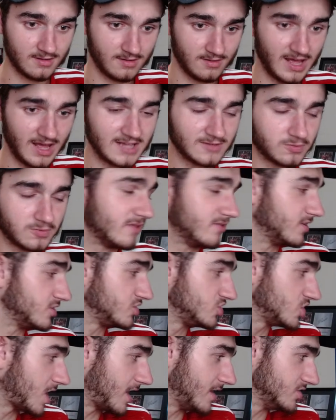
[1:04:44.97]
That's when the
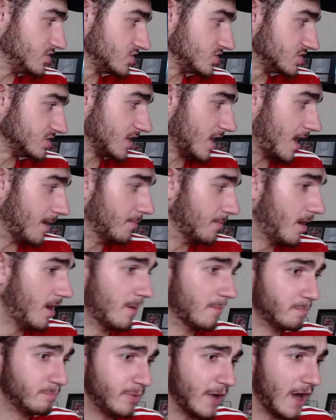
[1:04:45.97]
challenges come.
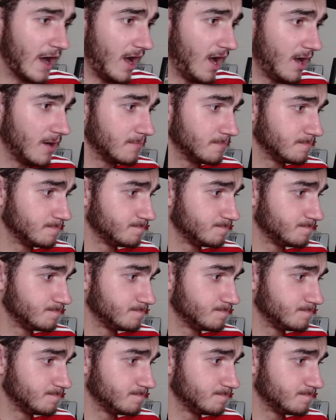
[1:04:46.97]
But